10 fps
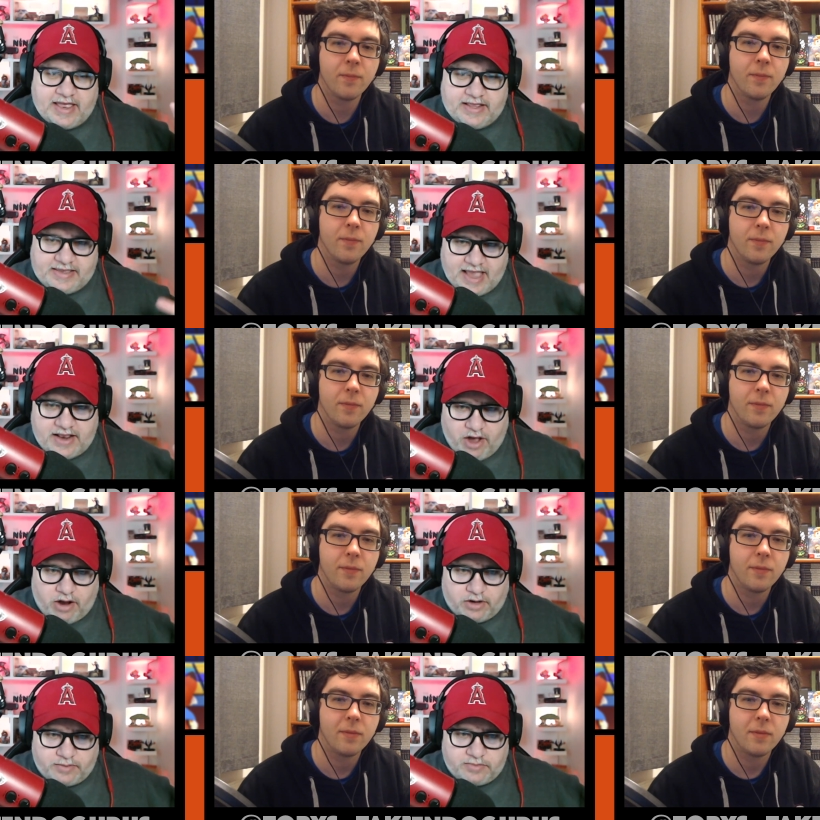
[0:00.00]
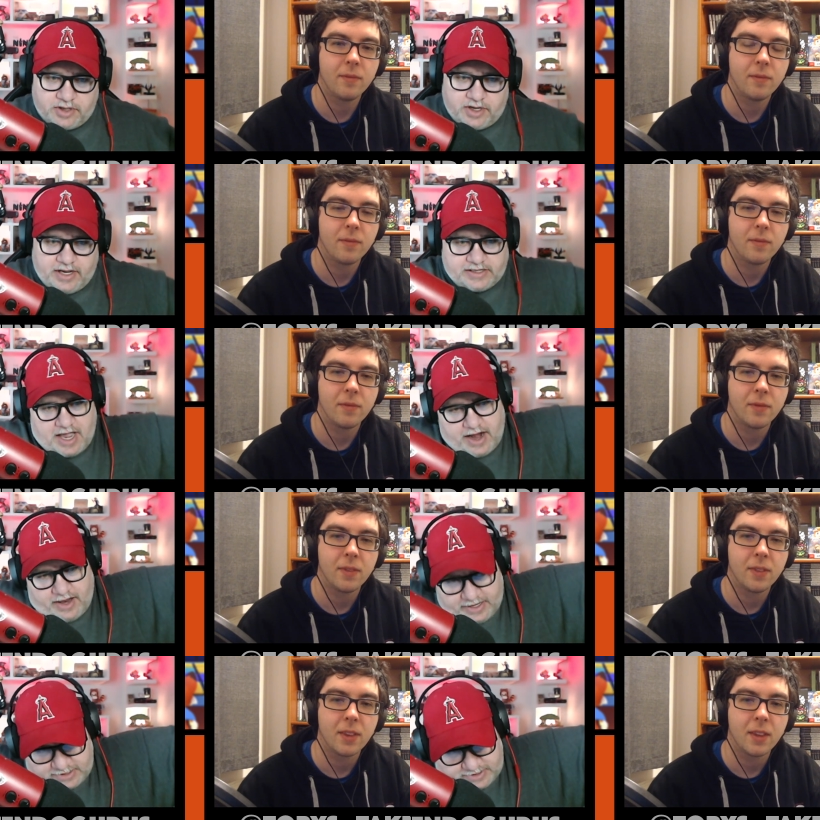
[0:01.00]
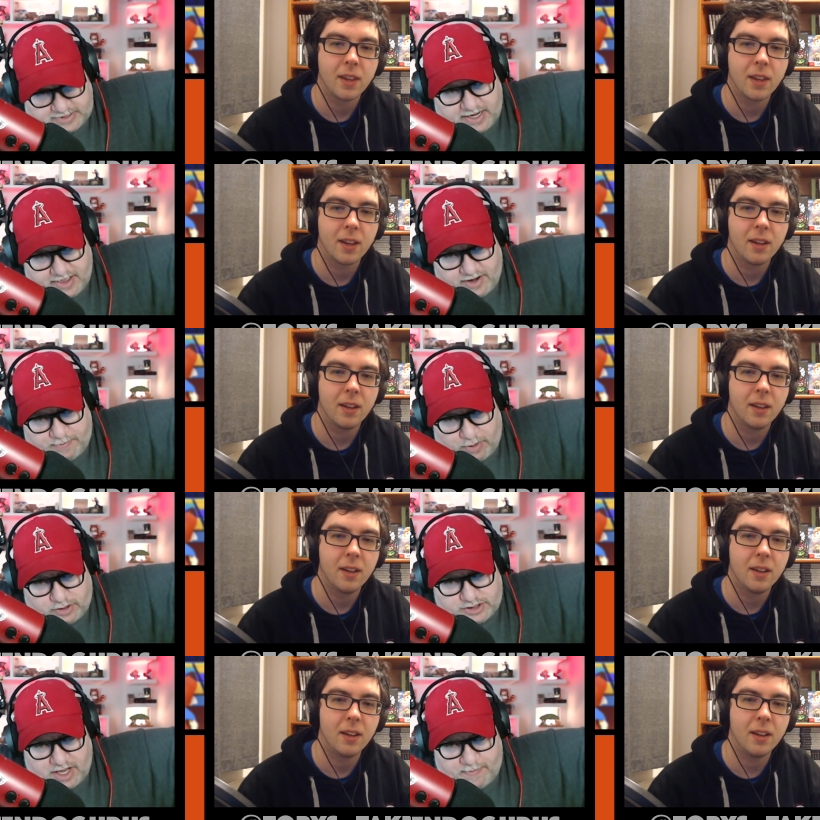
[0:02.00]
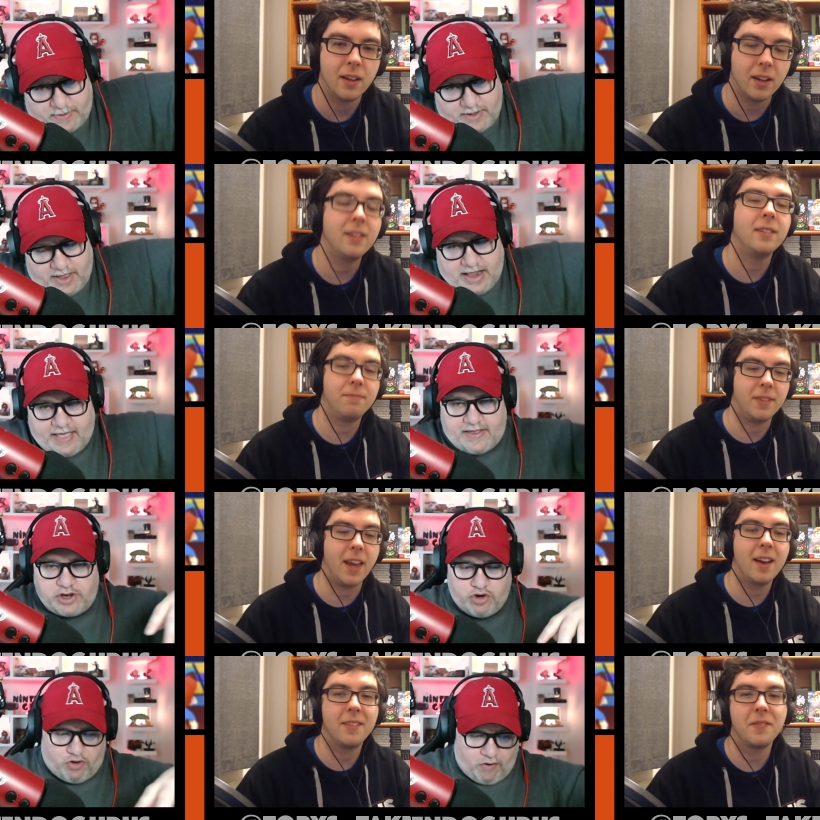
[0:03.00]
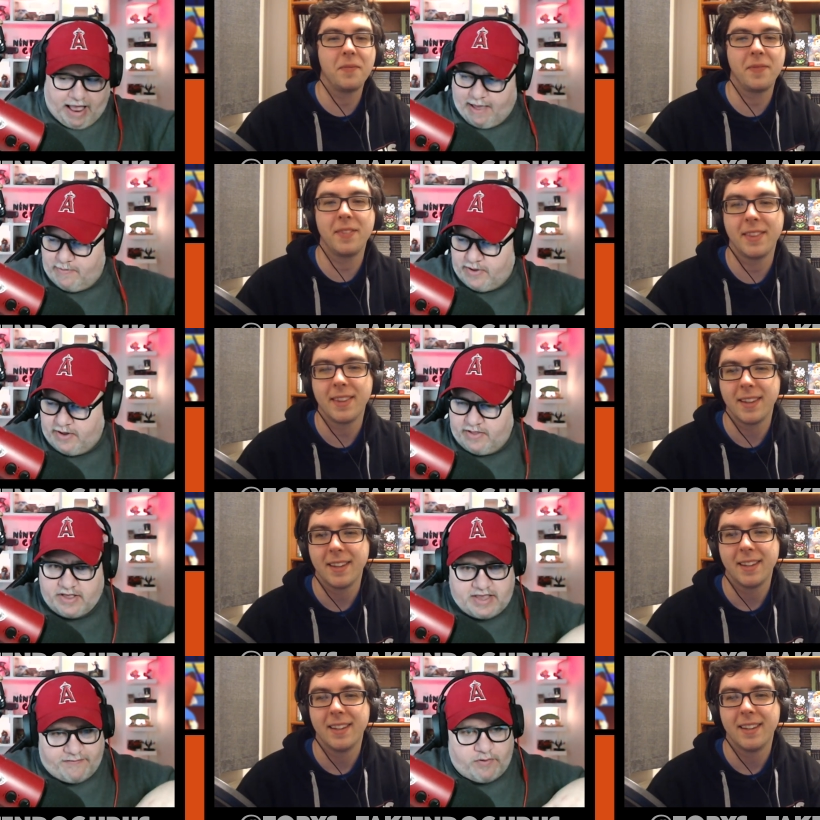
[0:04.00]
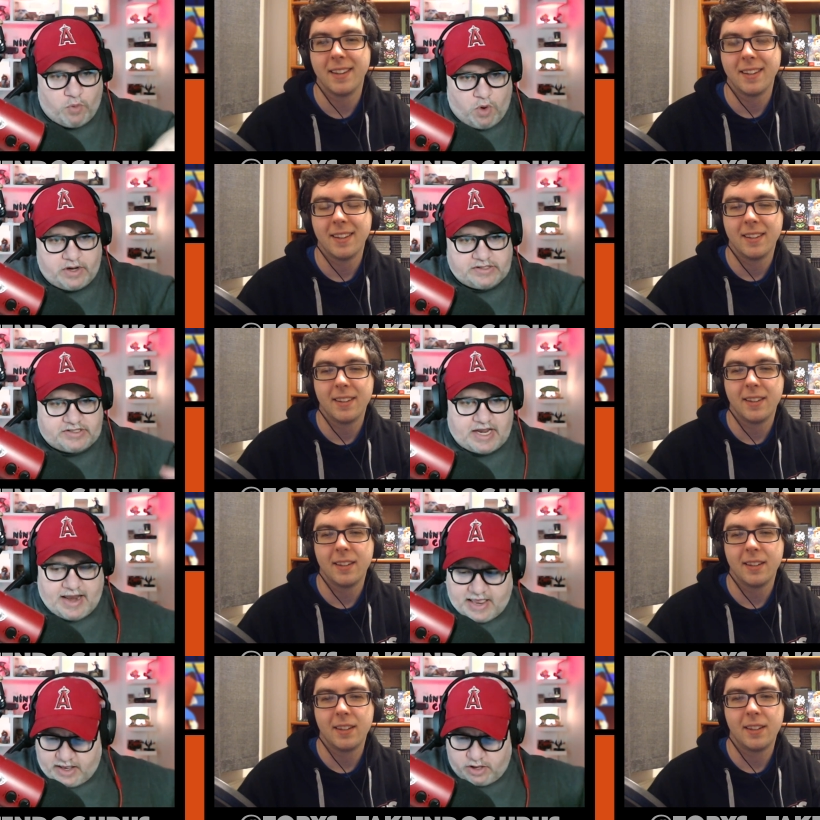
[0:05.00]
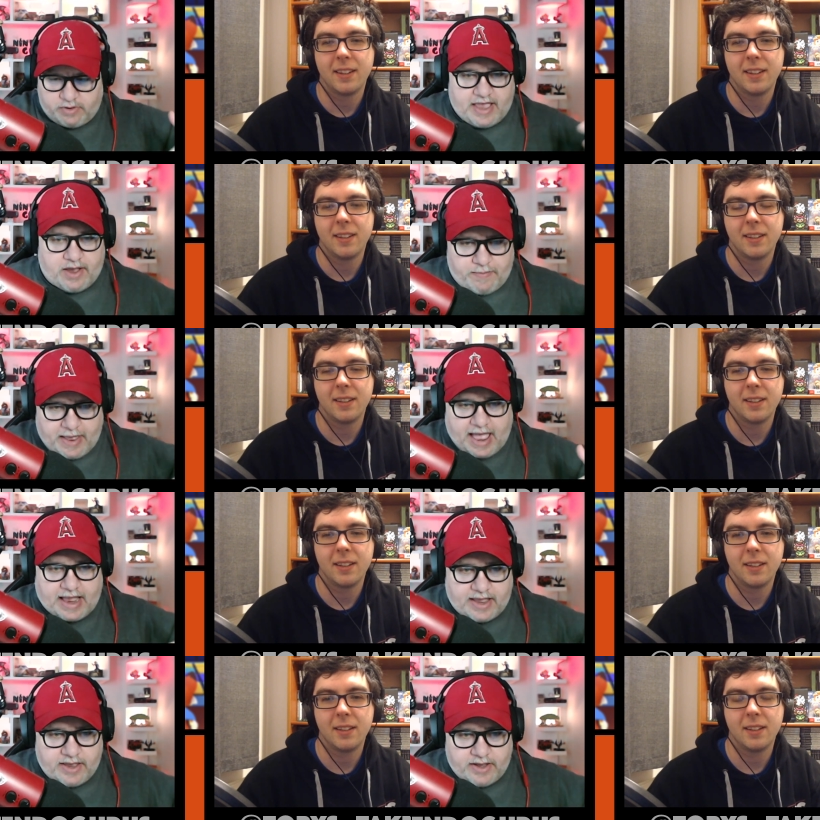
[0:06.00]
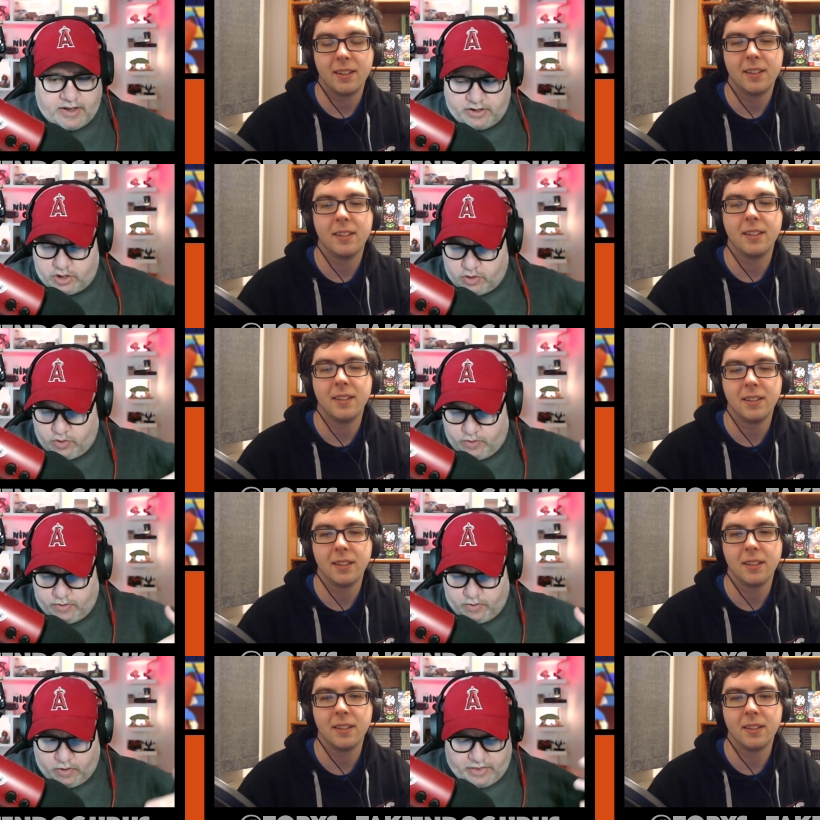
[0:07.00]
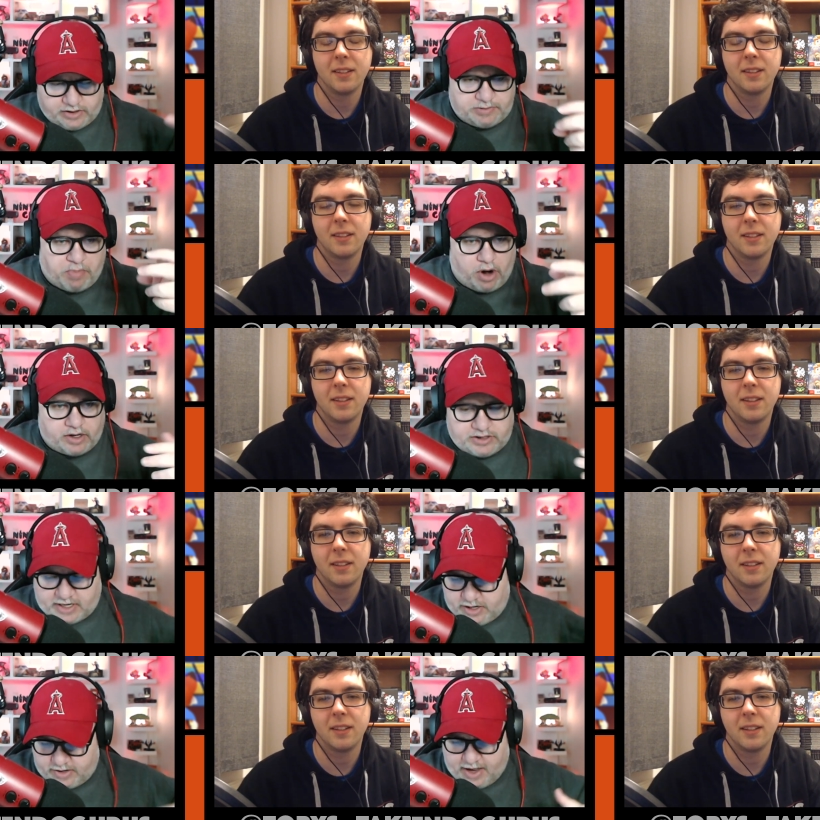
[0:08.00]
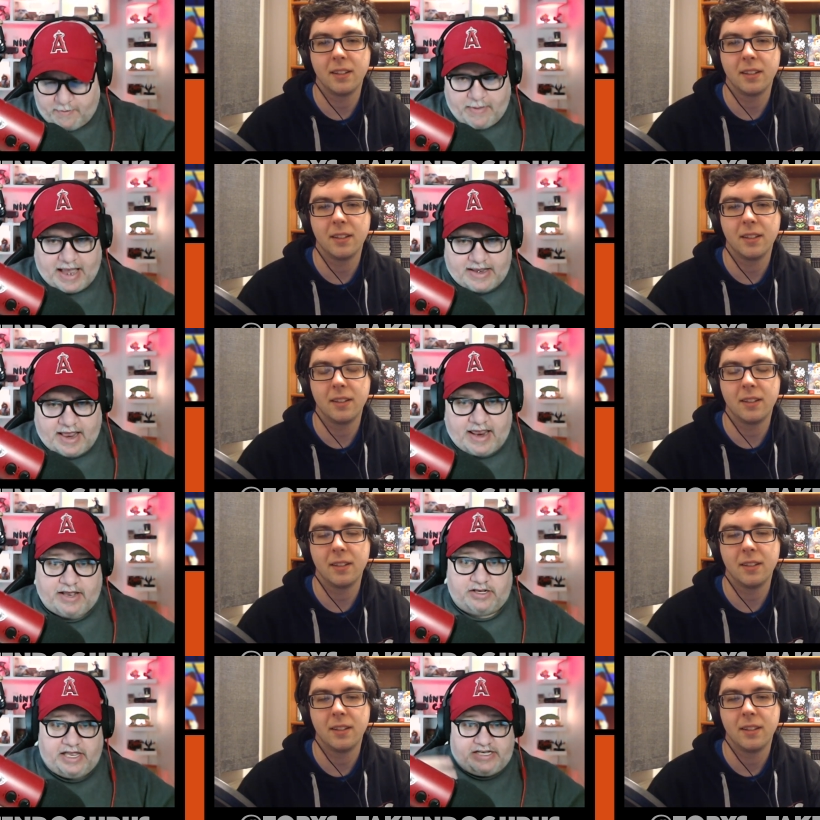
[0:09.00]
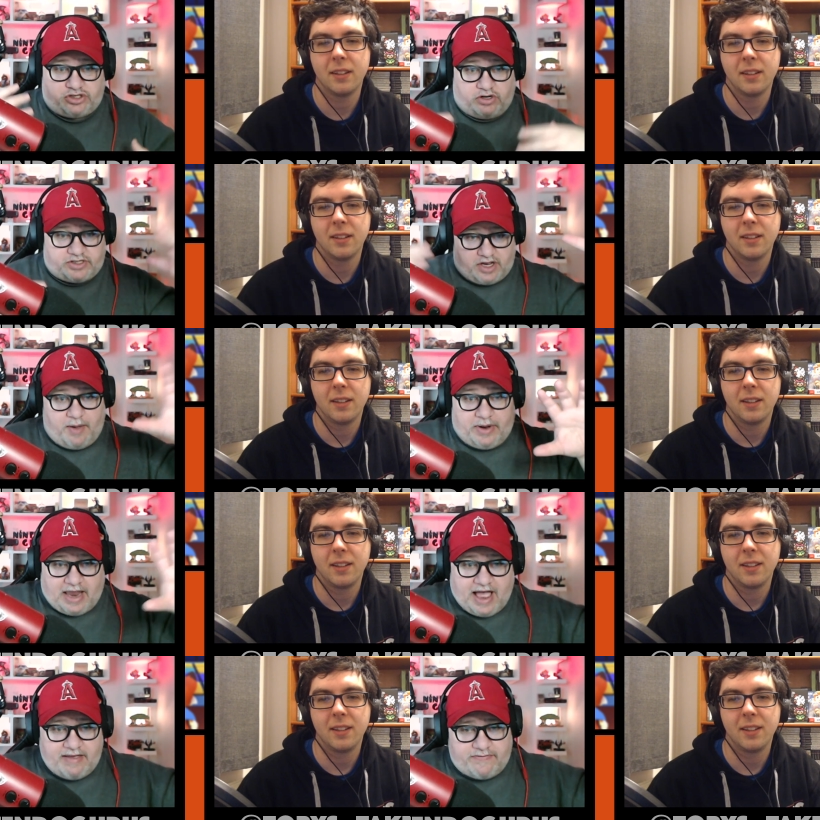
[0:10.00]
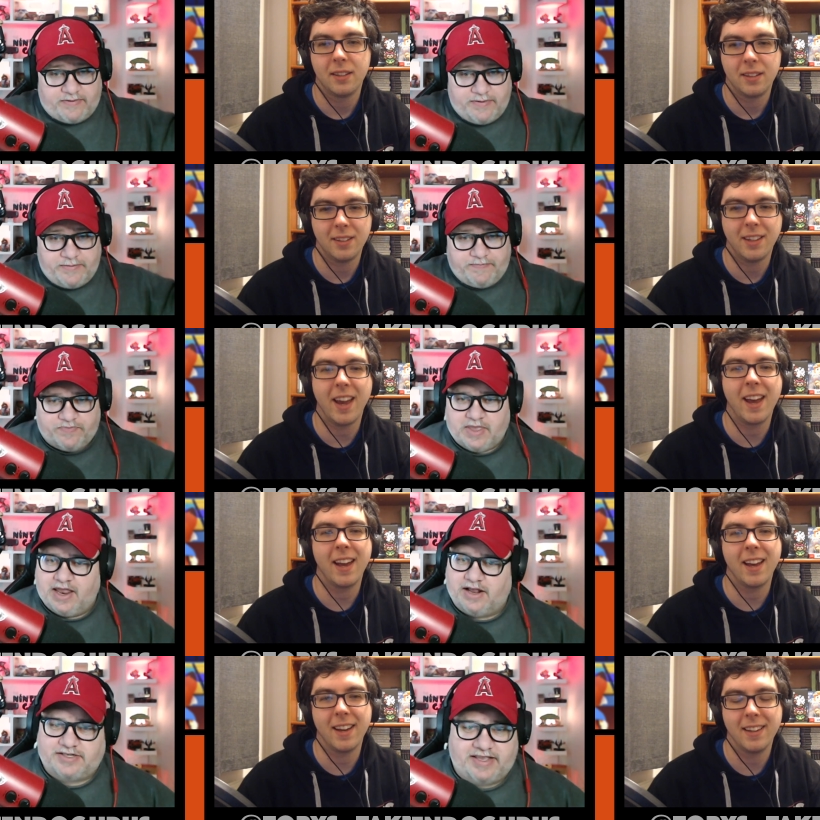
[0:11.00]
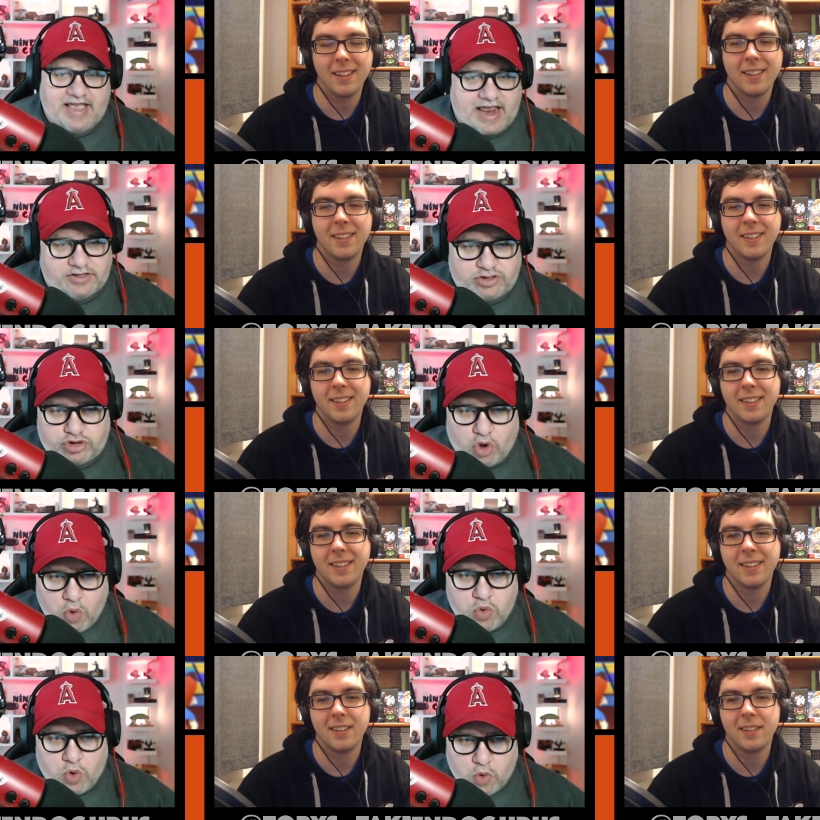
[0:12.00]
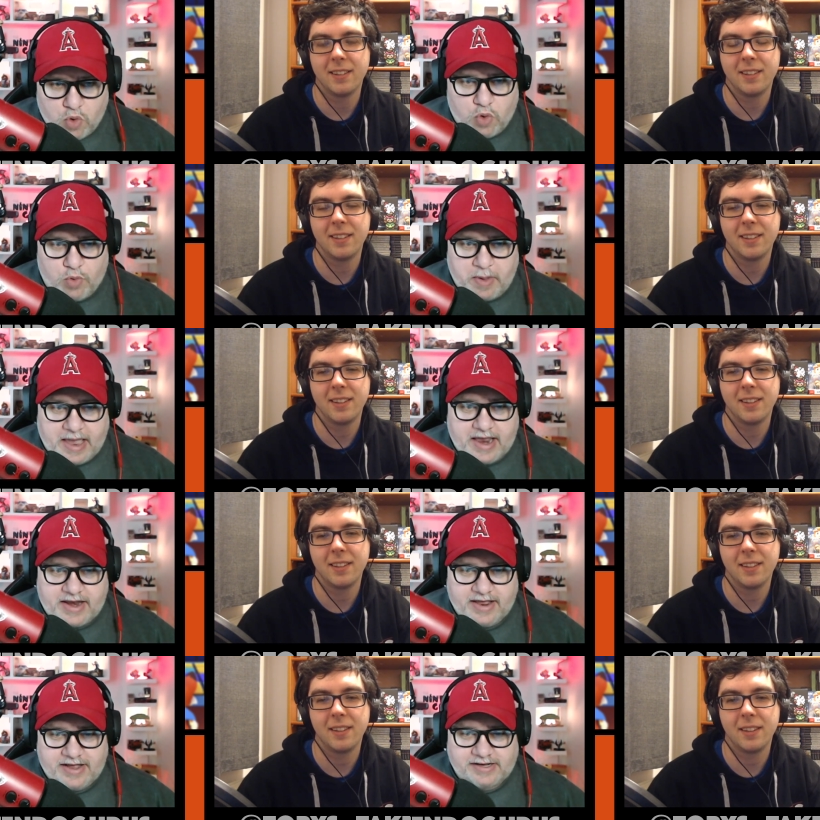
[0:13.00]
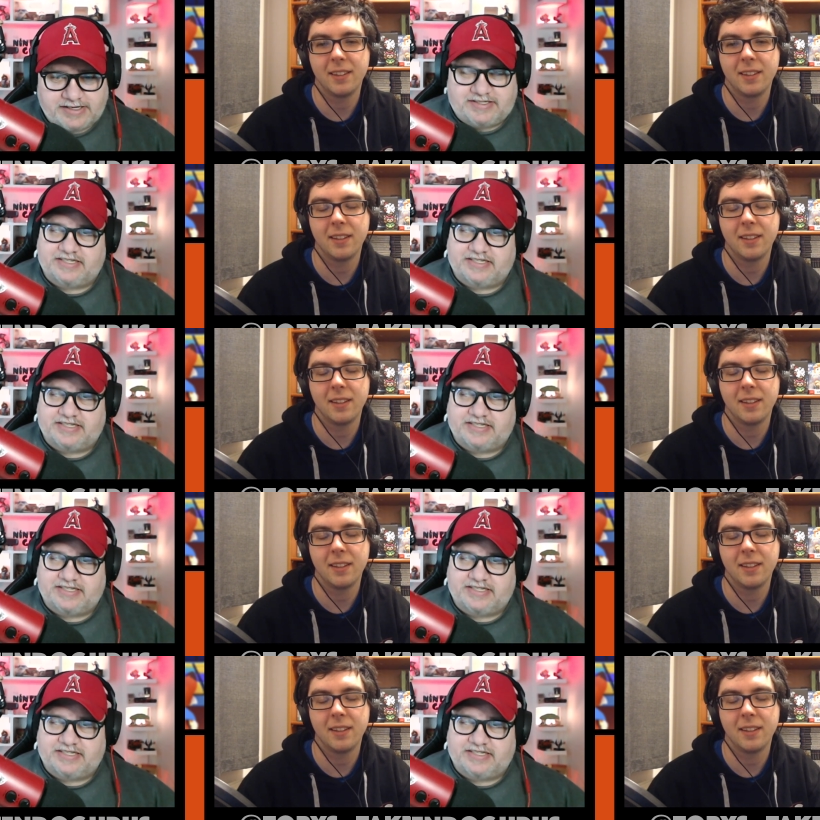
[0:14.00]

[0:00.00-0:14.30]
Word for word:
Speaker 1: dead golem is kind of like just sitting there perched up, and then you grab the different ones and you take them back to, or the sparks, and you take them back, and he starts to come alive. Yeah, and I was like, that is so cool, man. Just this